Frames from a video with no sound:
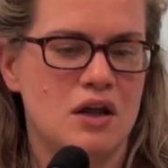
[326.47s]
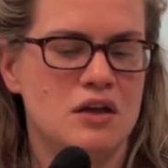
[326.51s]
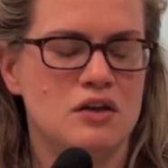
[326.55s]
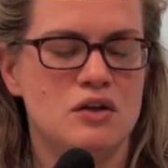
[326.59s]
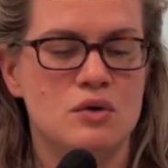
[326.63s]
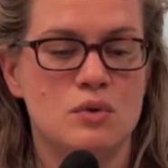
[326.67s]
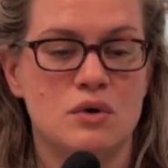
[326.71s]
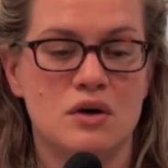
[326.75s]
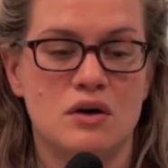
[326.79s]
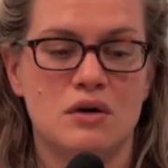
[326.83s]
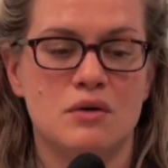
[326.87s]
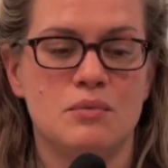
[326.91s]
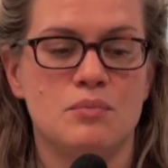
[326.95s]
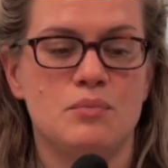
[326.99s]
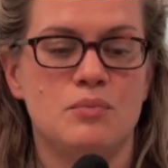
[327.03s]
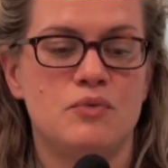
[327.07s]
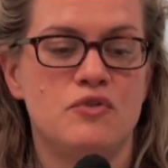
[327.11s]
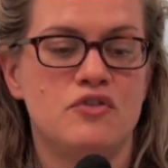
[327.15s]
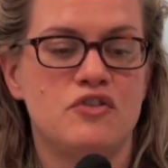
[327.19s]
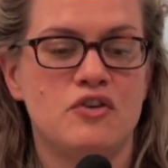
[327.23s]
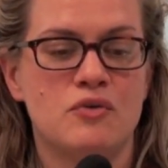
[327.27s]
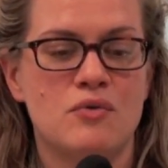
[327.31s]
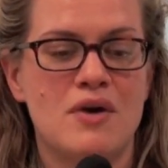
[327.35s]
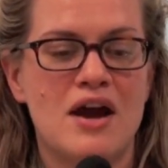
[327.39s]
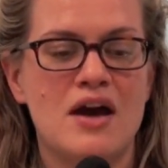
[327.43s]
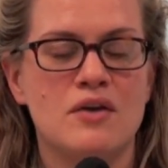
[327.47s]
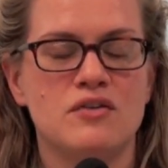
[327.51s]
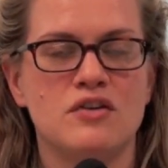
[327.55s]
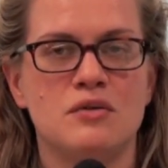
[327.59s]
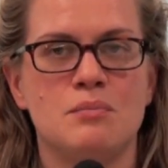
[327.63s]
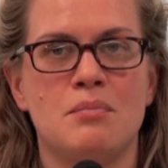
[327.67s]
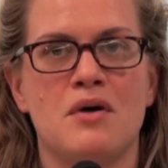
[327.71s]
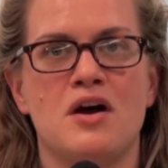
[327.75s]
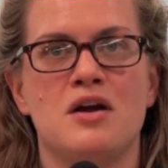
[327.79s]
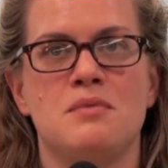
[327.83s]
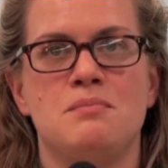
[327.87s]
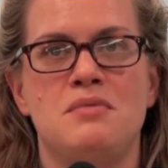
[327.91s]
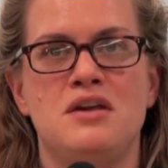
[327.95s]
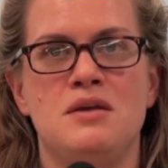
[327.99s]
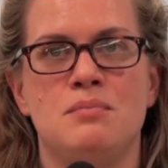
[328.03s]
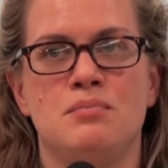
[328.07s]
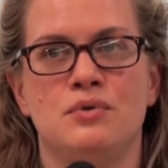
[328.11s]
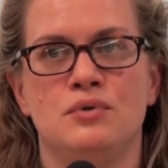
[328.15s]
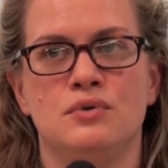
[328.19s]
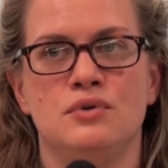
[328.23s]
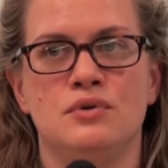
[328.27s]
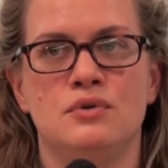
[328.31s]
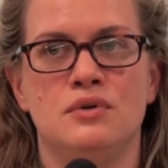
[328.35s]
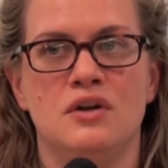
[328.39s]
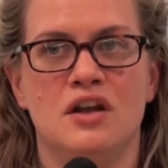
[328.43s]
and you are surrounded by
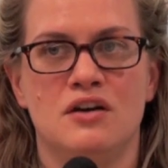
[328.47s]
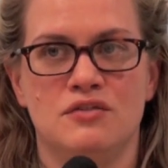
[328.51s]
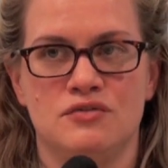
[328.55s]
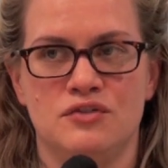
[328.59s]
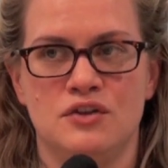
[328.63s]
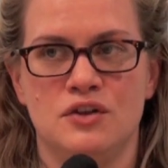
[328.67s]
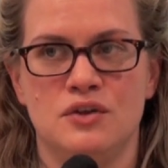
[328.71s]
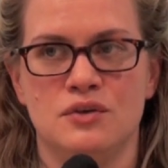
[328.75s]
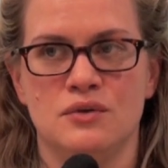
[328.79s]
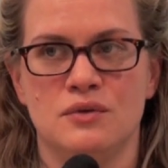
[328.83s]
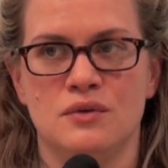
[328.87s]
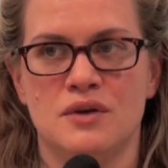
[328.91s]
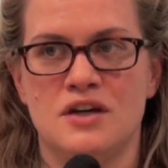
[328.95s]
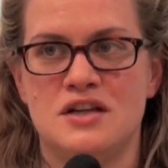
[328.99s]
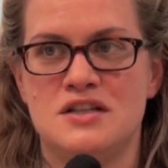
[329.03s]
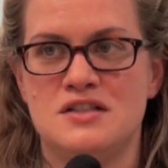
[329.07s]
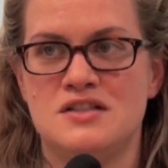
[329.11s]
people who love you,